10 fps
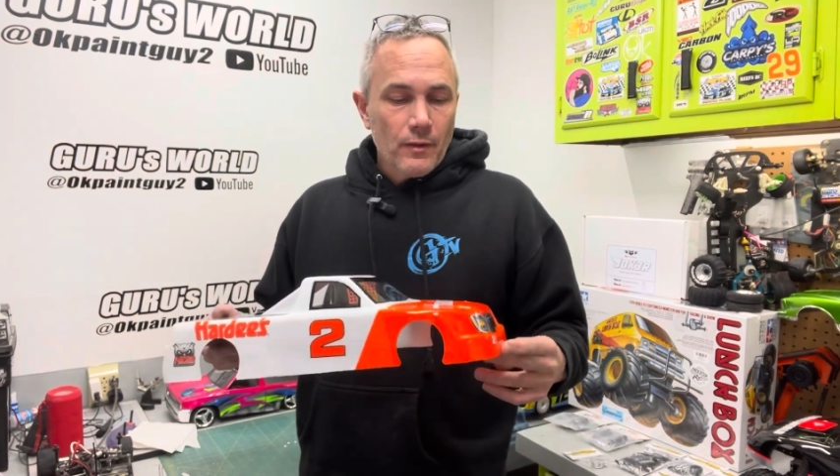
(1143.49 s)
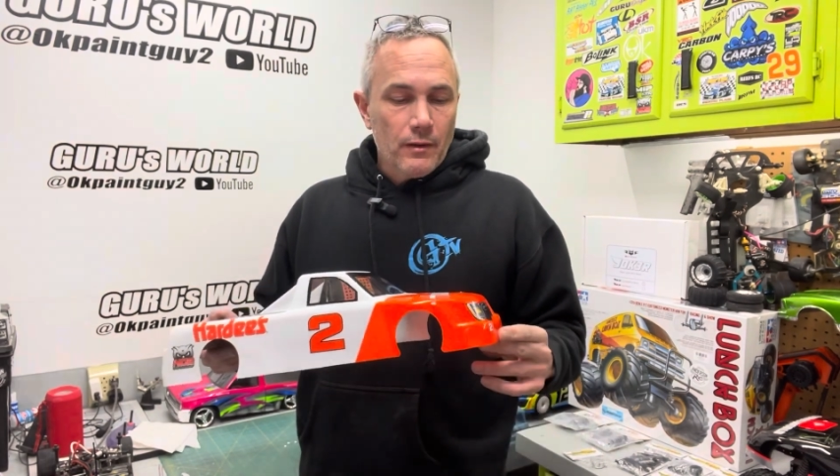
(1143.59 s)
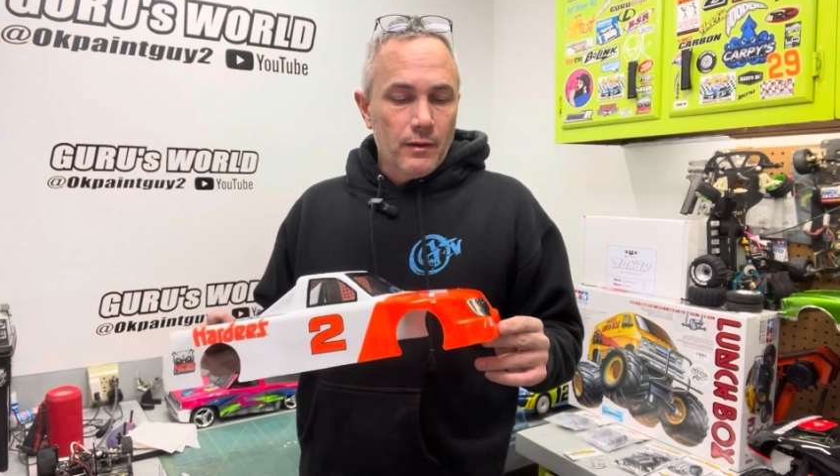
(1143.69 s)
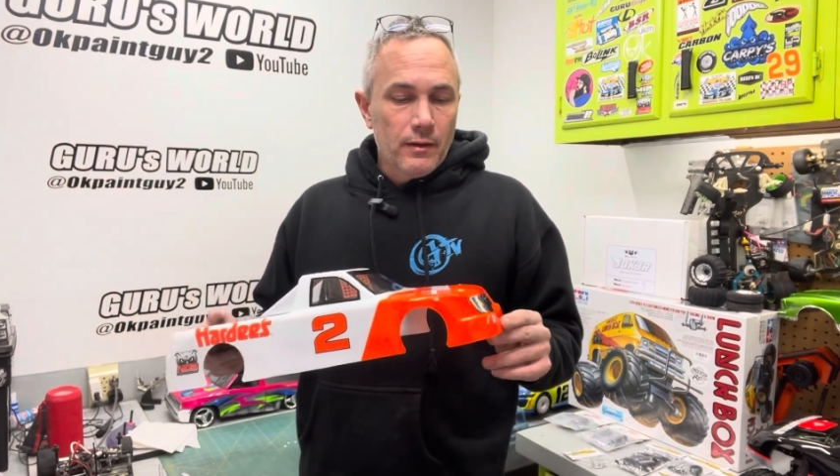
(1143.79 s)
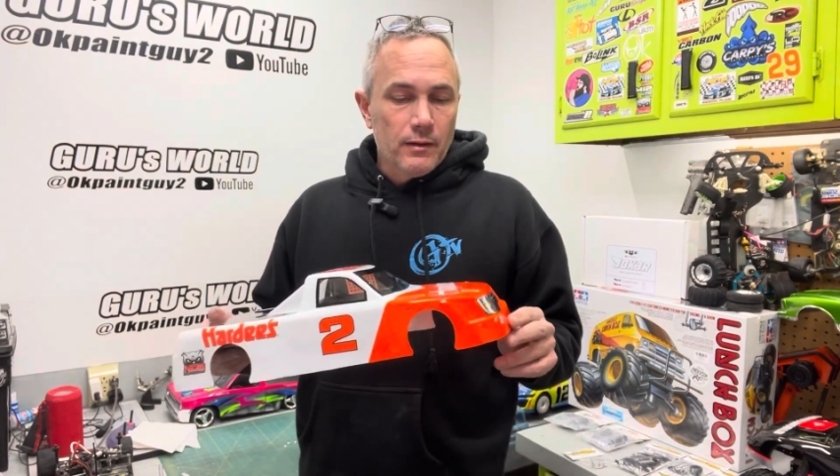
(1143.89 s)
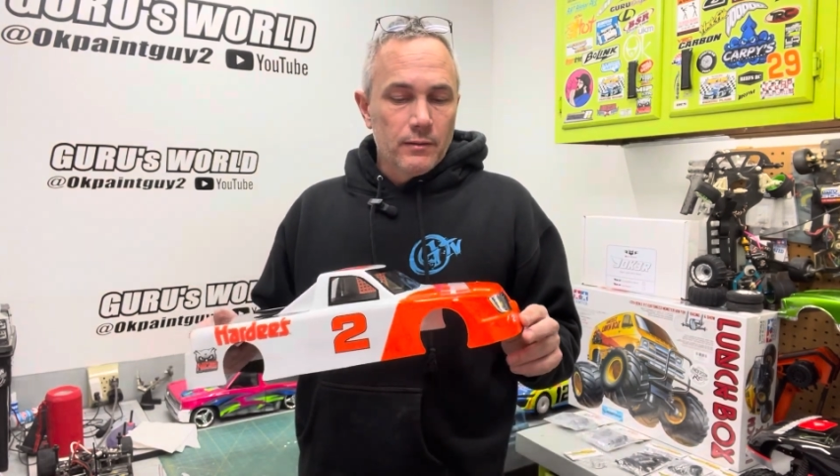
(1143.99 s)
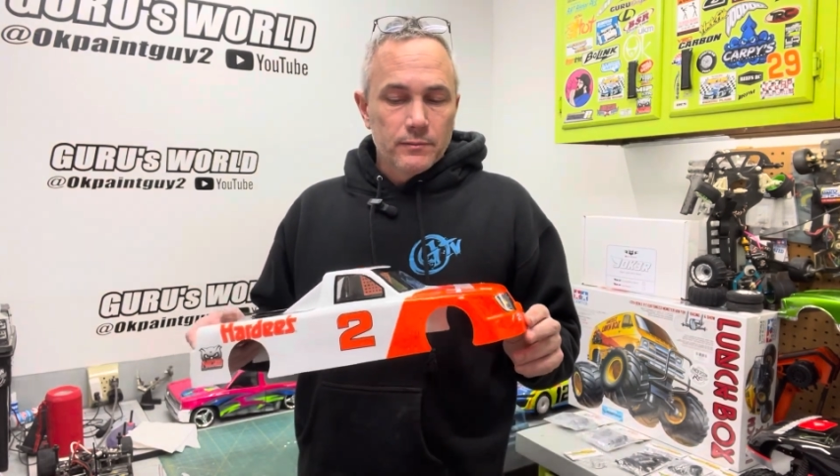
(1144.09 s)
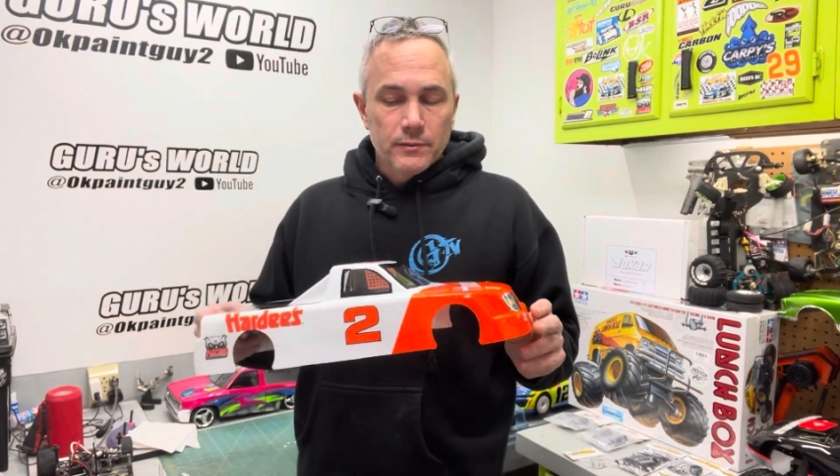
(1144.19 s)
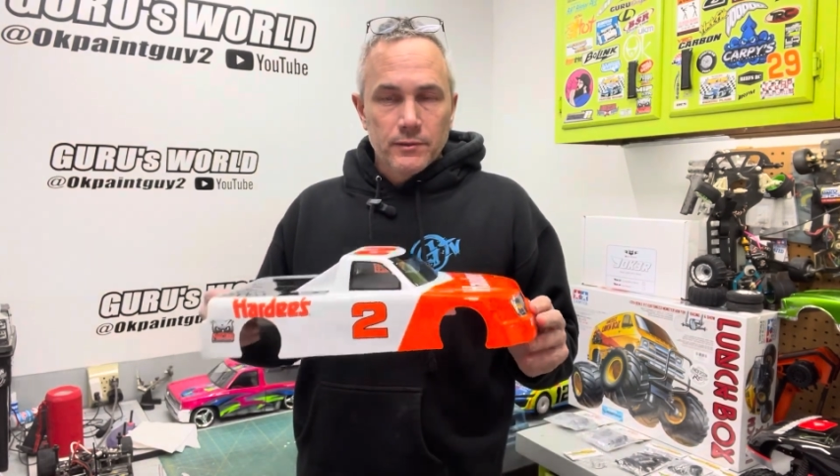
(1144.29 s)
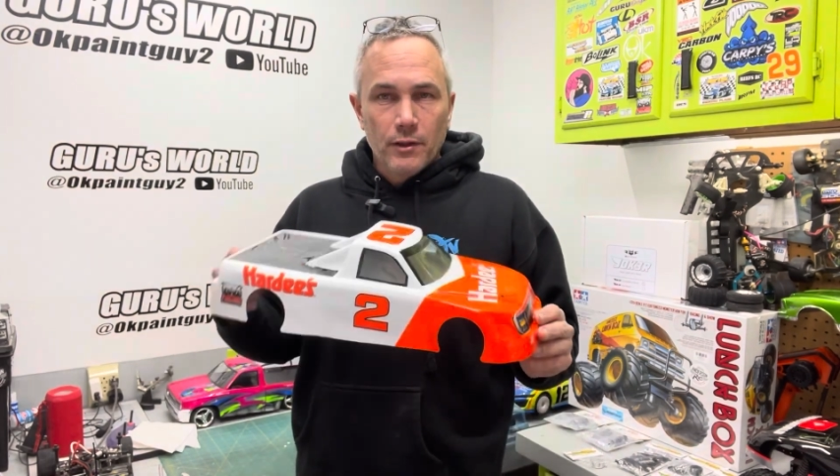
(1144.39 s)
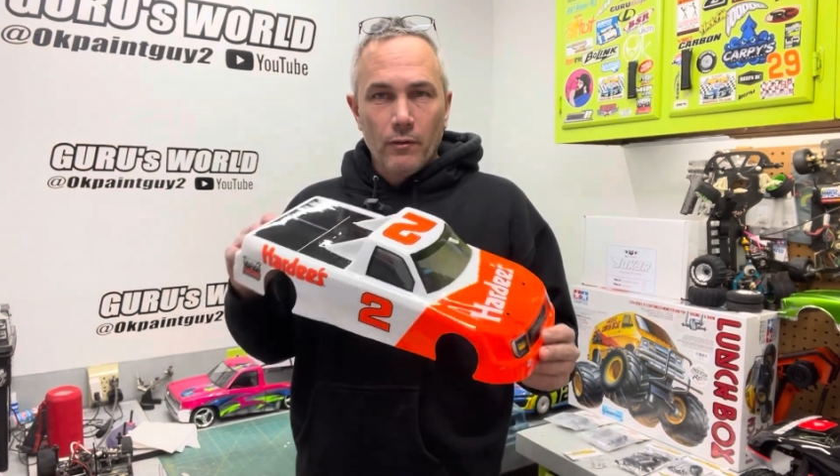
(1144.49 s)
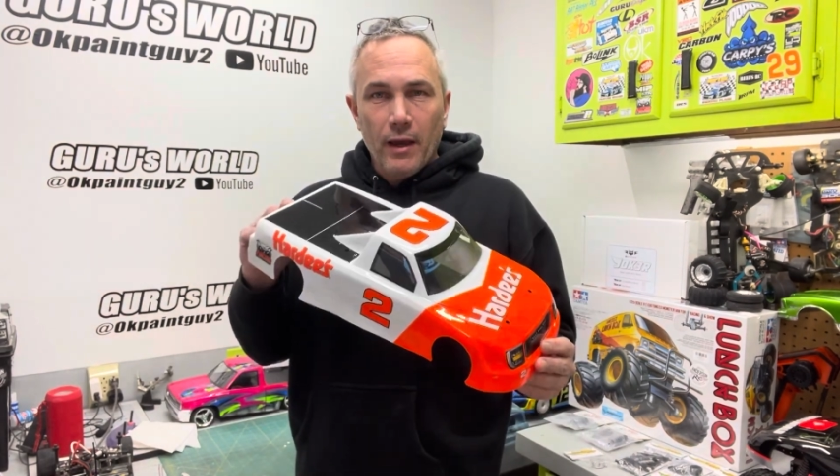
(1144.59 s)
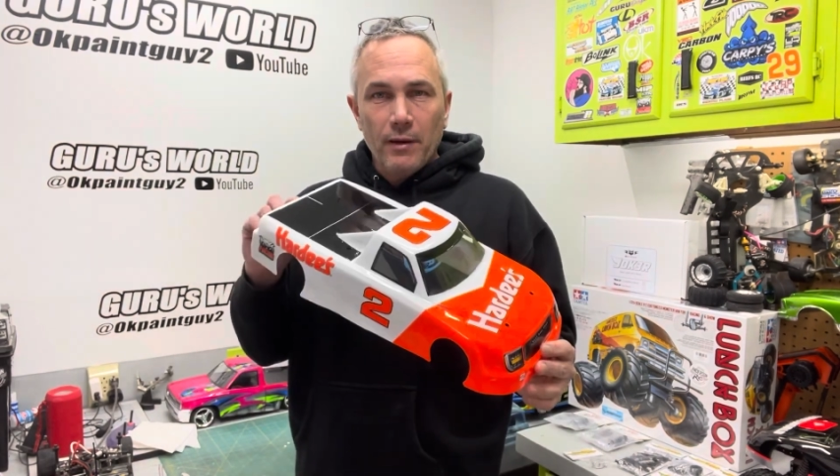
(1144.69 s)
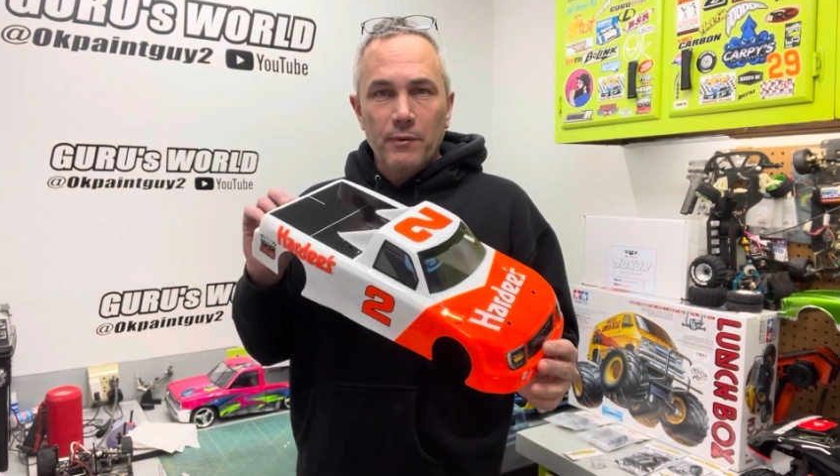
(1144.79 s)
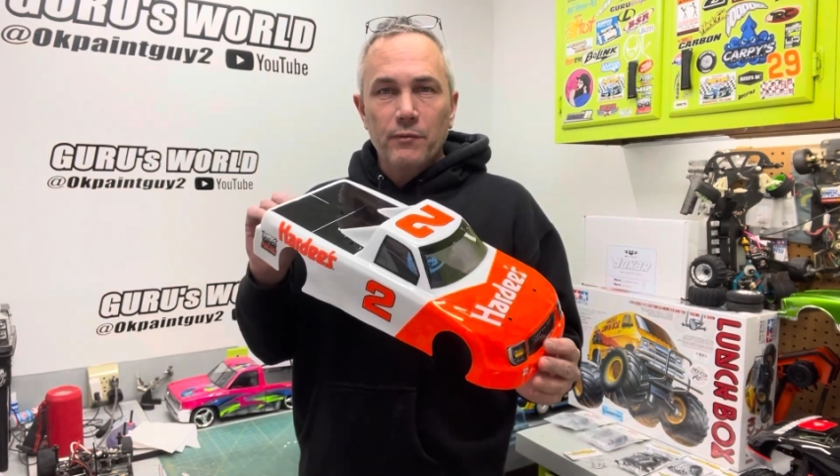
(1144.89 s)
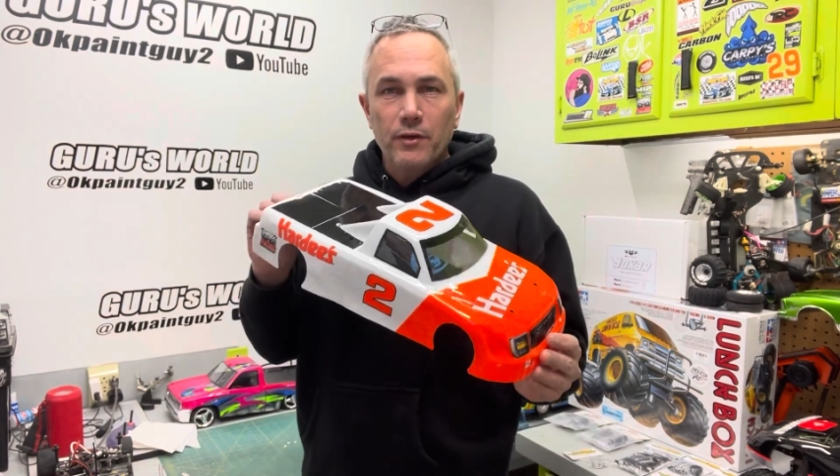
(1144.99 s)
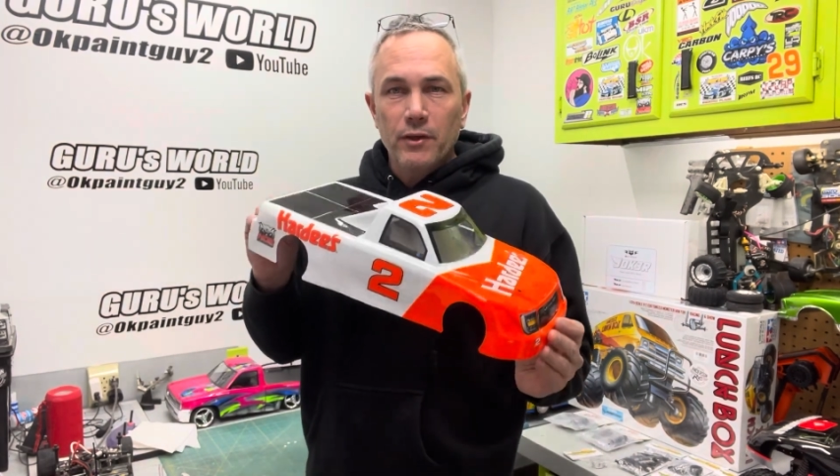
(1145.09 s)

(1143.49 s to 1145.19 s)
Don't hate me for